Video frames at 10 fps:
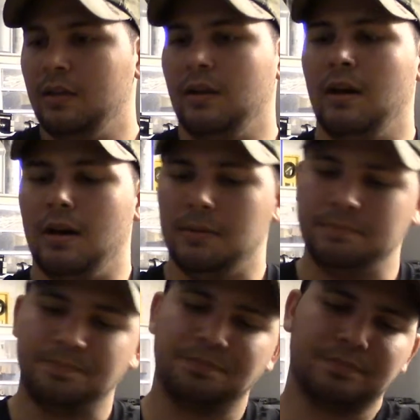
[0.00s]

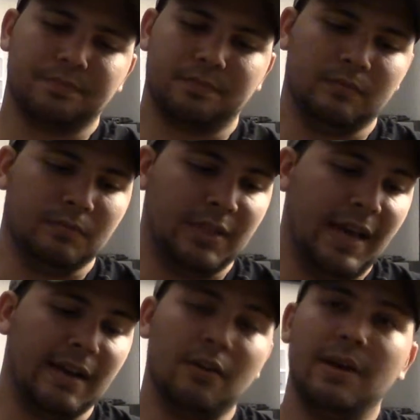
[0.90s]
But
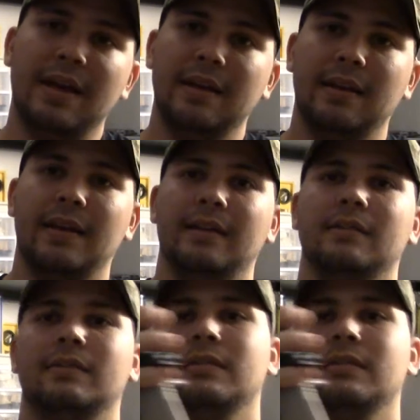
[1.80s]
yeah, go ahead and